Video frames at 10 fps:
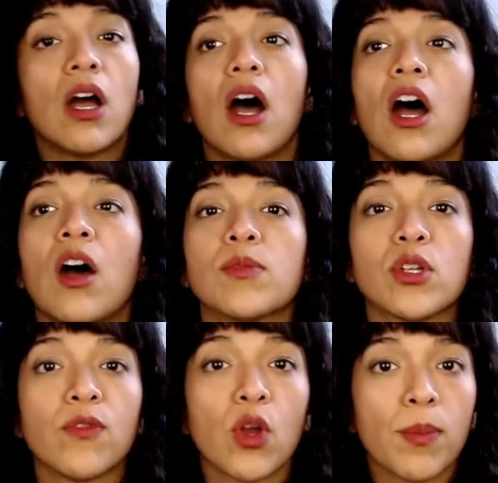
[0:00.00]
So
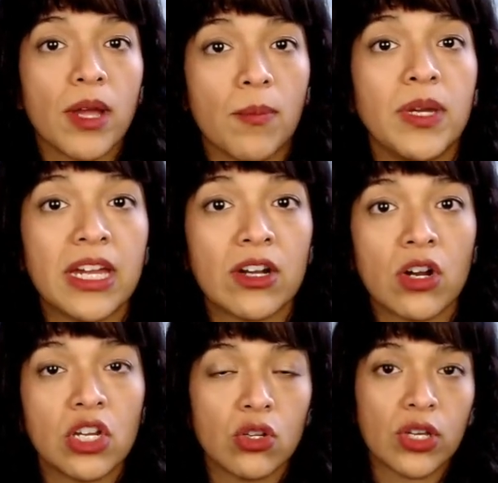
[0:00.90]
if you're a beginner
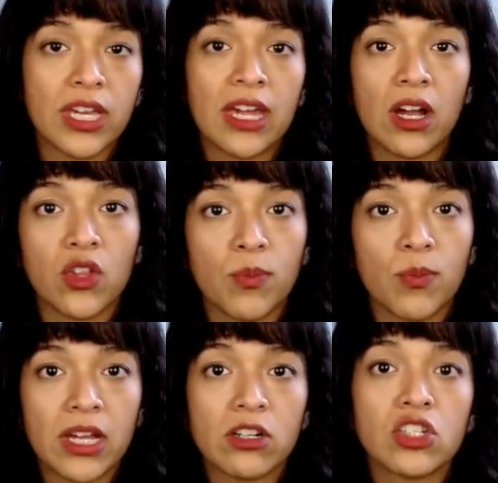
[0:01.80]
and you're looking at other
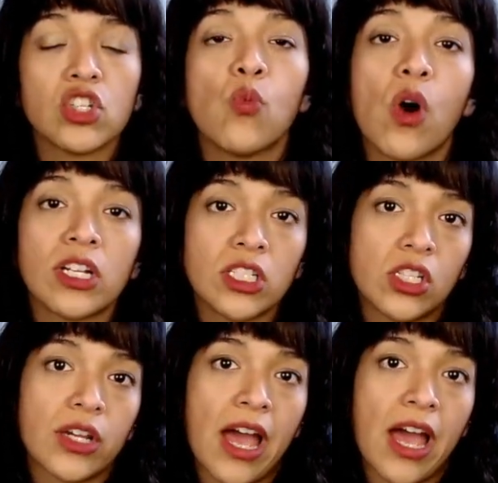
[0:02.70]
beginners, you want to
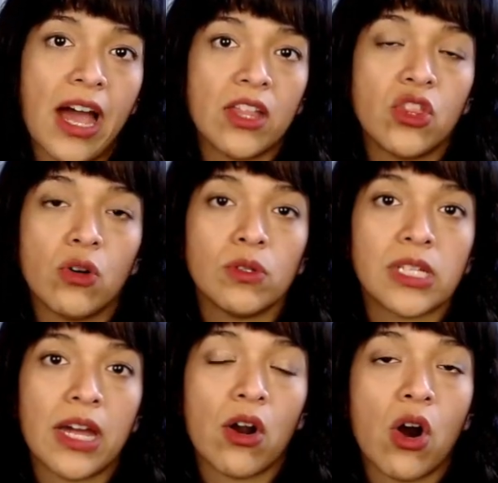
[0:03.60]
look at those
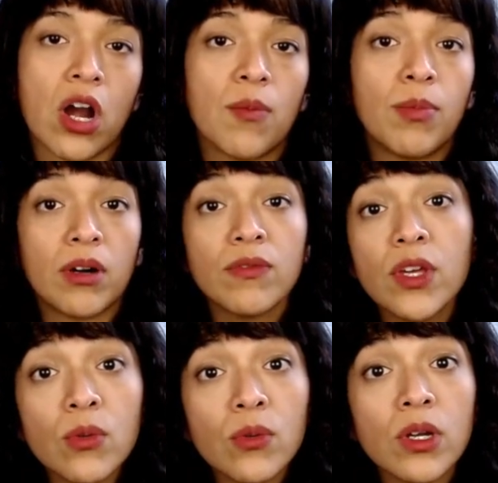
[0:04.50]
that are above
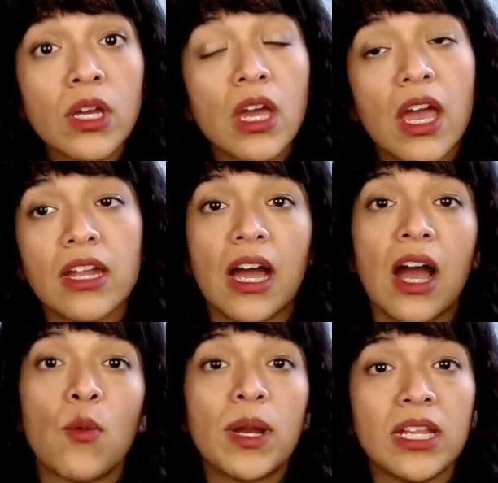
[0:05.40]
you and
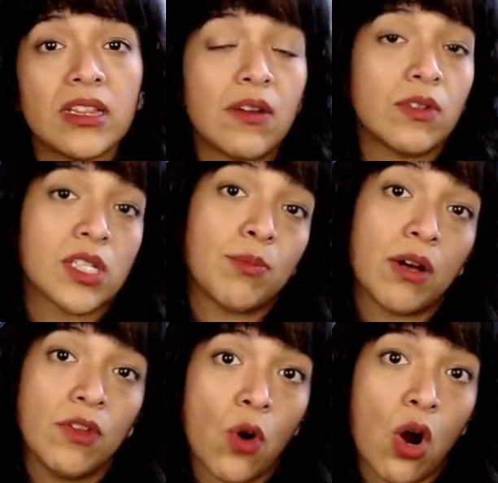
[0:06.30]
how many levels above
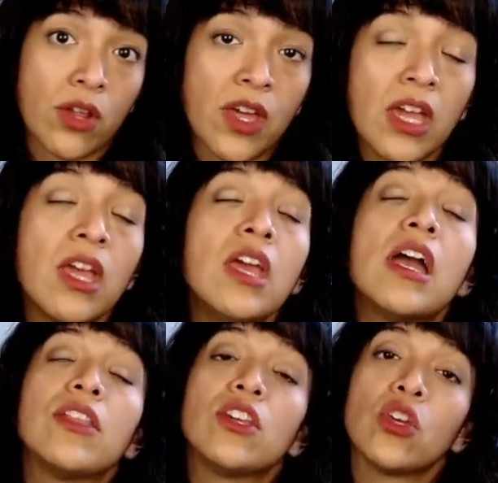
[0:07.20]
you are they.
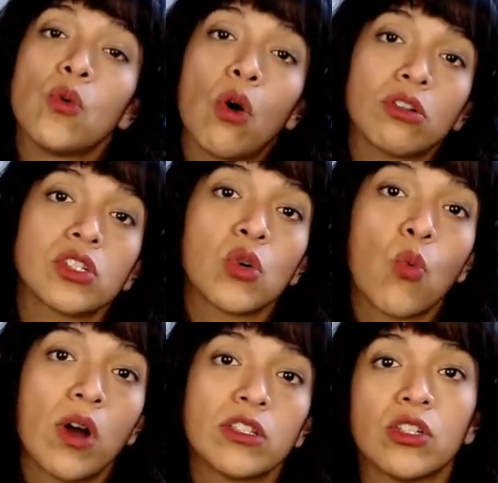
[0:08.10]
And then you also
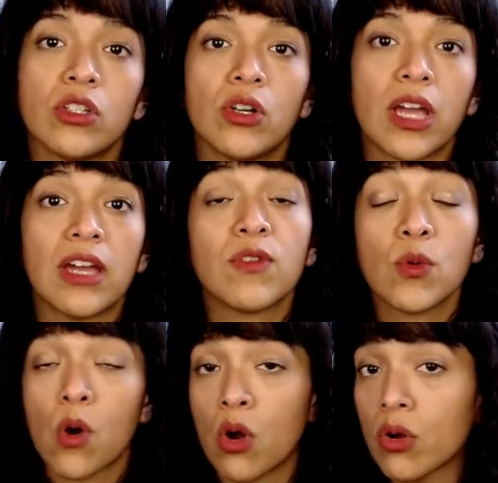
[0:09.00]
want to look, if
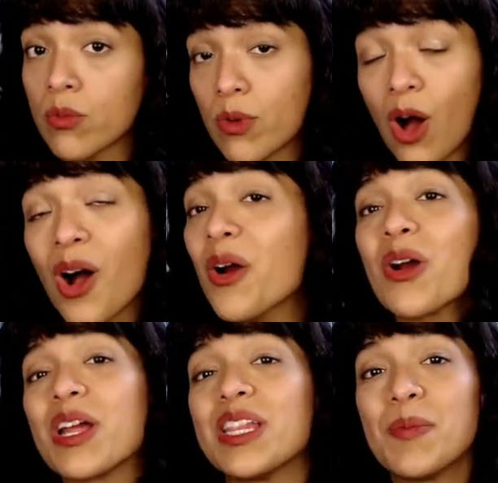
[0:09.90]
you all are
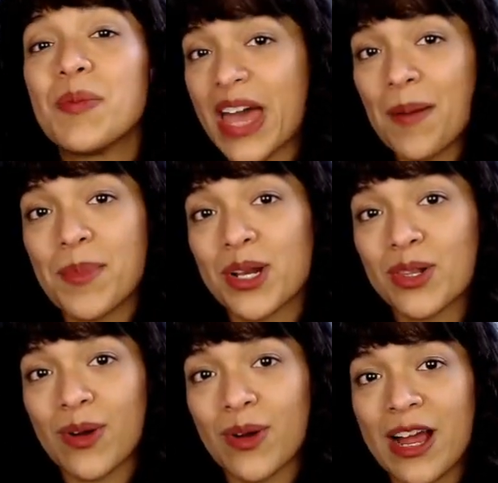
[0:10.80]
in that middle
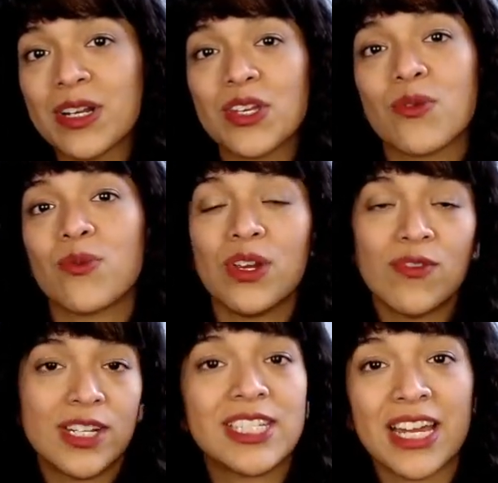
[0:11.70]
ground and you're
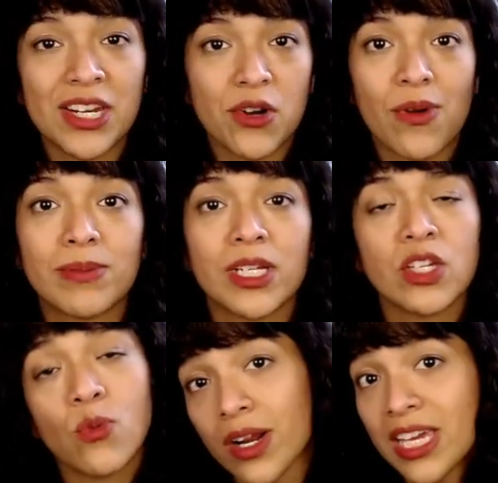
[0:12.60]
redesigning your website,
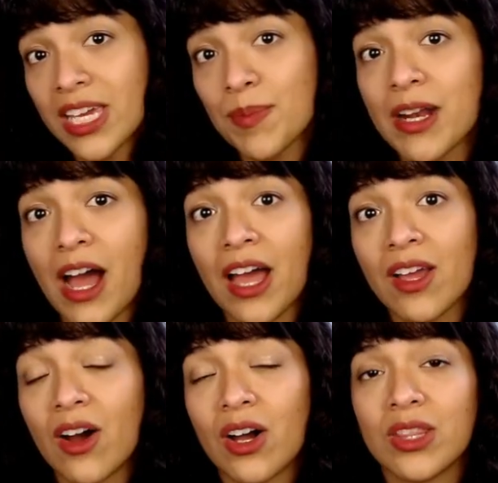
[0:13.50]
you want to keep an eye
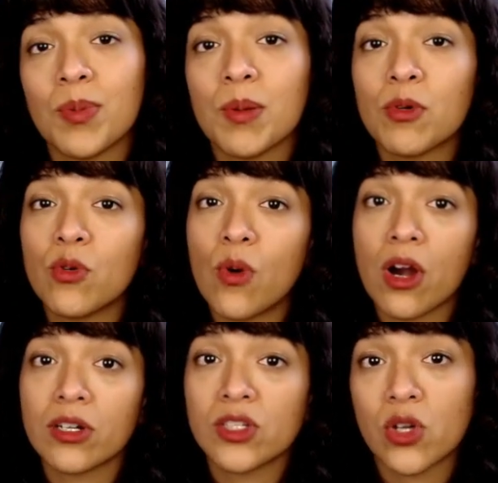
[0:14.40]
on the people who
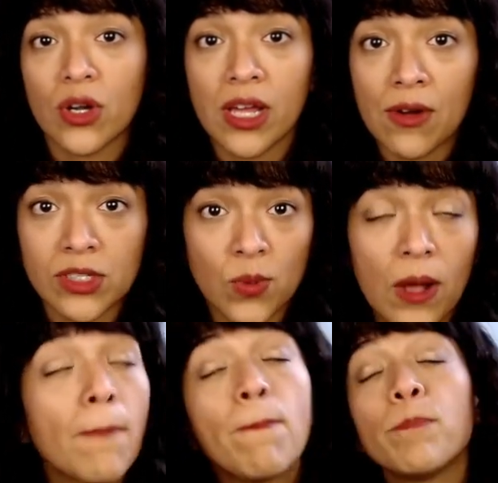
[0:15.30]
are starting out as
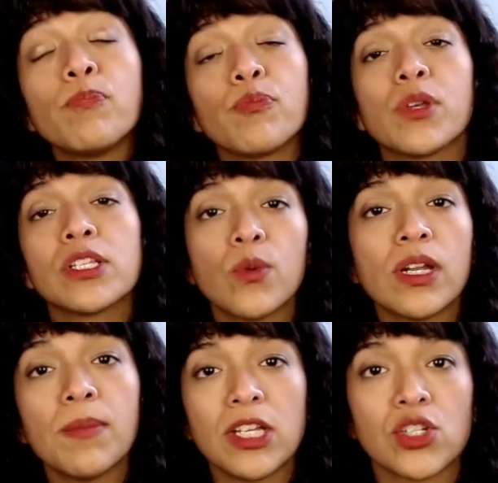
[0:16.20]
well, because you want
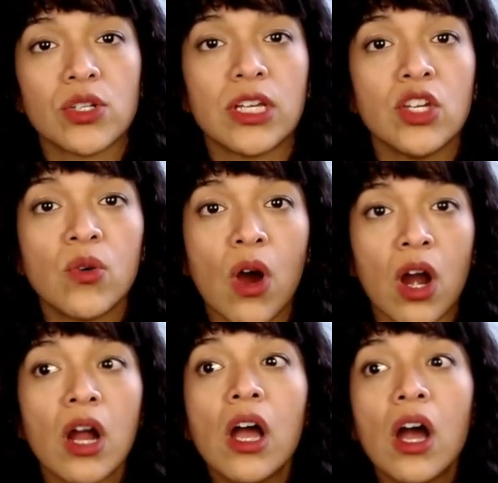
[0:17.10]
to make sure that you
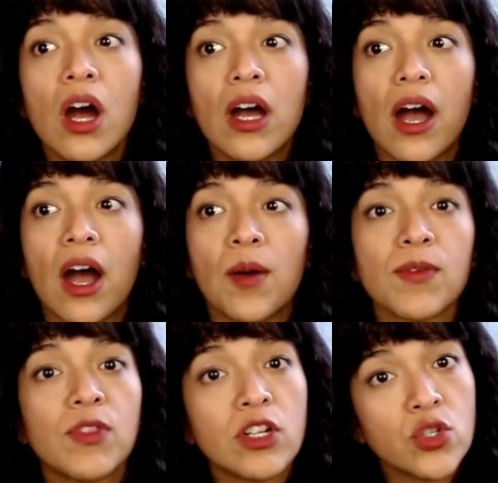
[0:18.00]
are
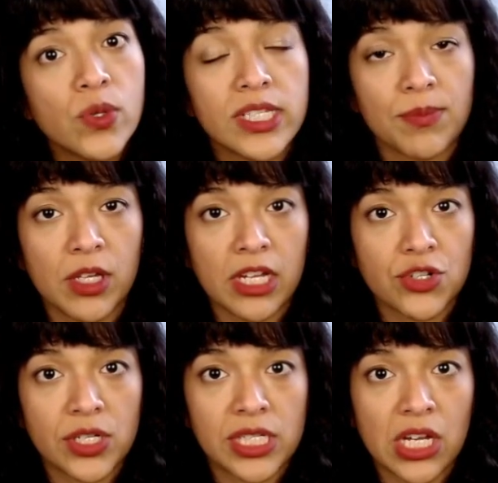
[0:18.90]
if they're doing something
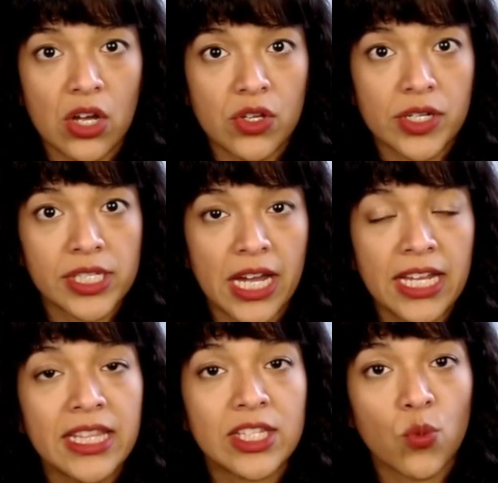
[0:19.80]
interesting on their
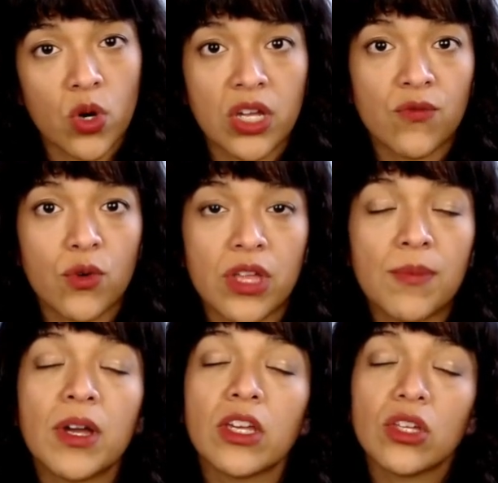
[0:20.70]
site that's working for
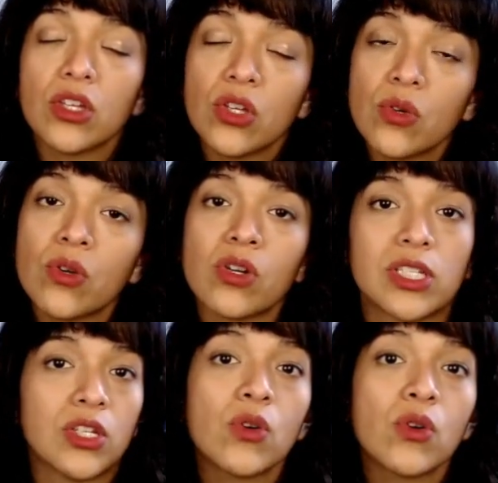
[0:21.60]
them, that
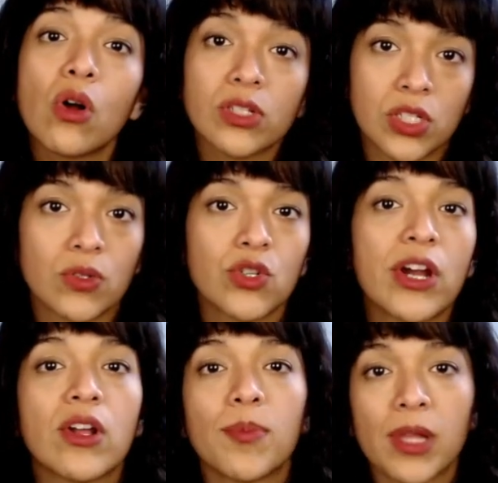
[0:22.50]
you're also trying
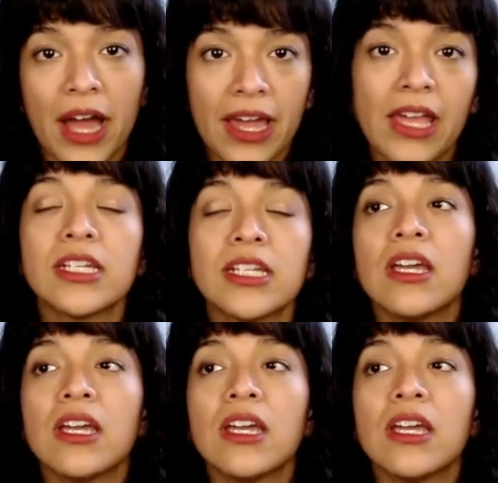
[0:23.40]
to apply it